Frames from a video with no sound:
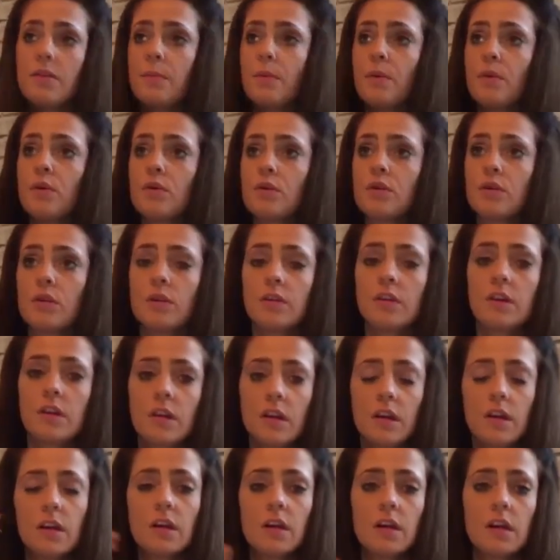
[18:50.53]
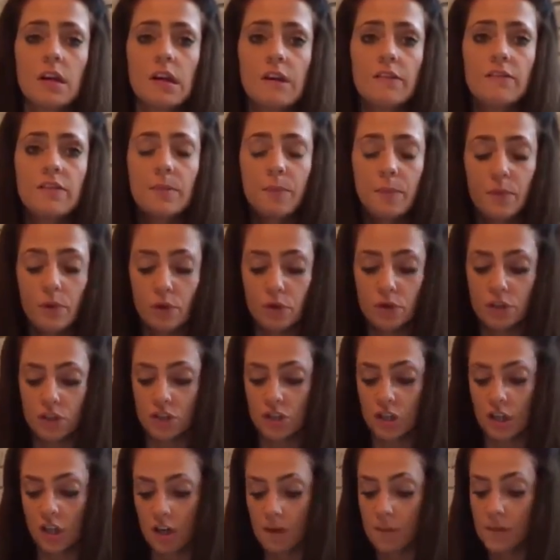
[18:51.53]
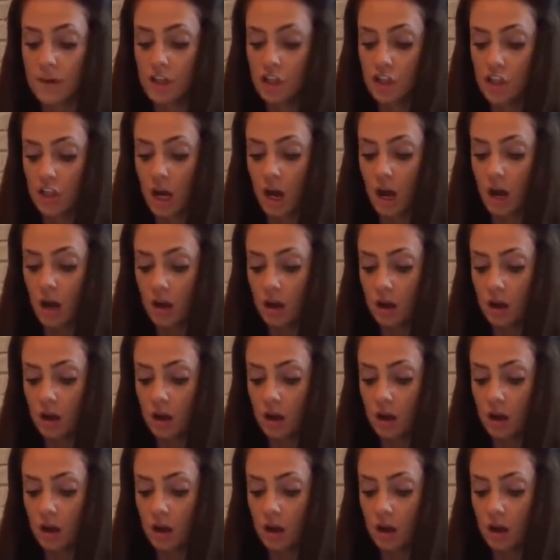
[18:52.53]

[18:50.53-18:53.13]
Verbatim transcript: mean? What do you mean? The borders are going to be shut.